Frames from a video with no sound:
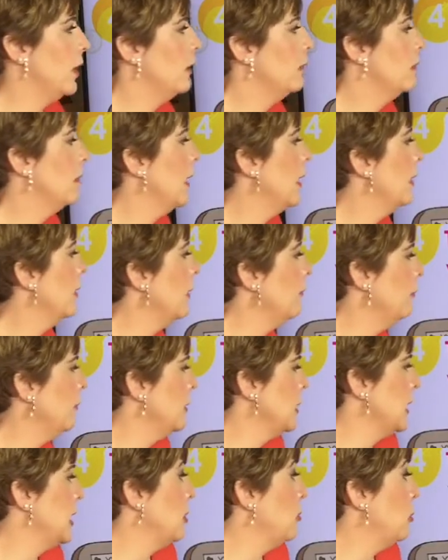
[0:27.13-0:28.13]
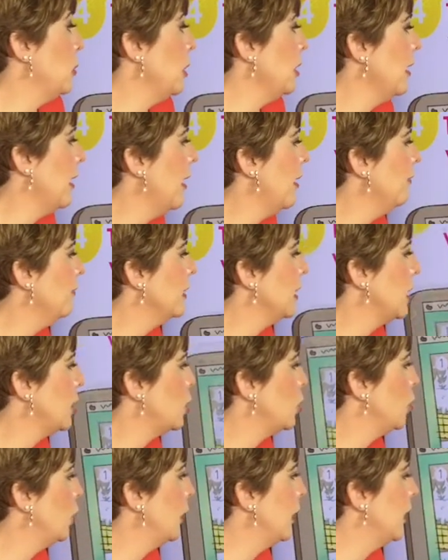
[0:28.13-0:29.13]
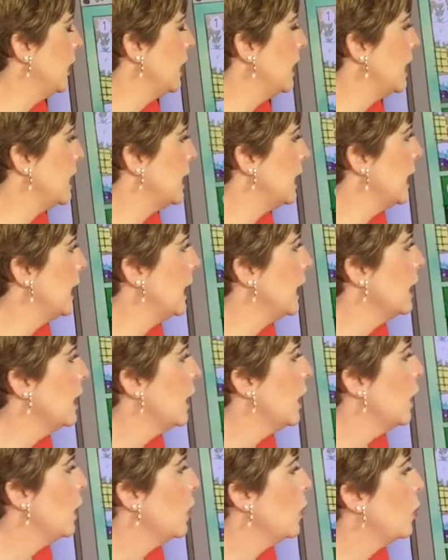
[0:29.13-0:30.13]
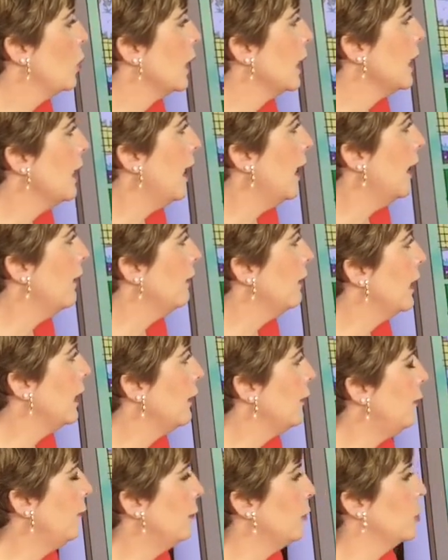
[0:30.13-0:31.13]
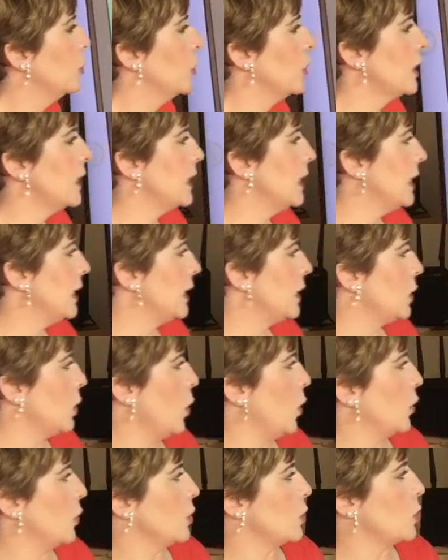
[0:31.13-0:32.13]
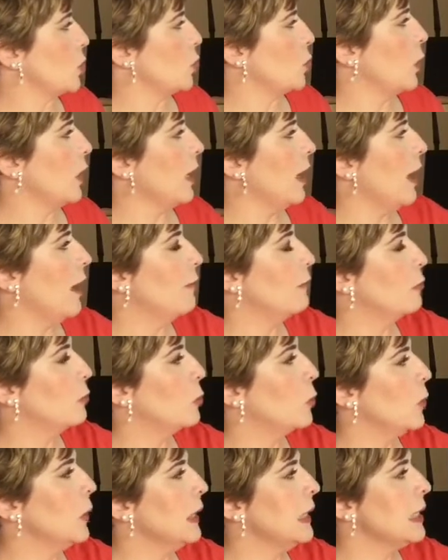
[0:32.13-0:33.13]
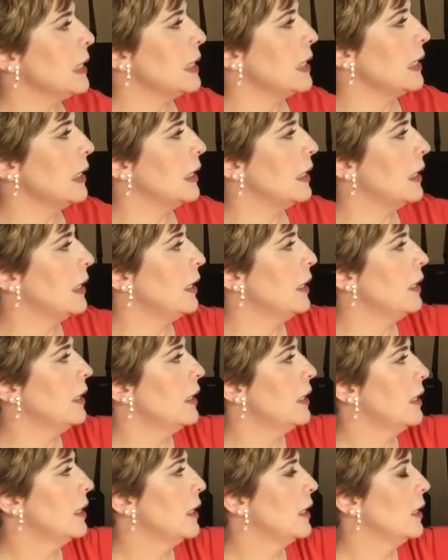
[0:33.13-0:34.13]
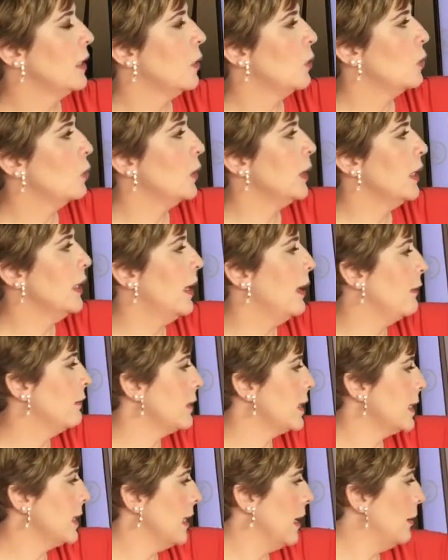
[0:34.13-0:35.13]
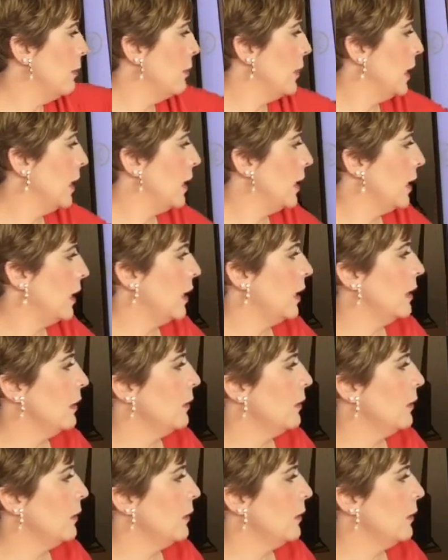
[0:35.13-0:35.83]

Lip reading: And the first thing we have is super easy. We have the 4 seasons. We have winter, we have summer,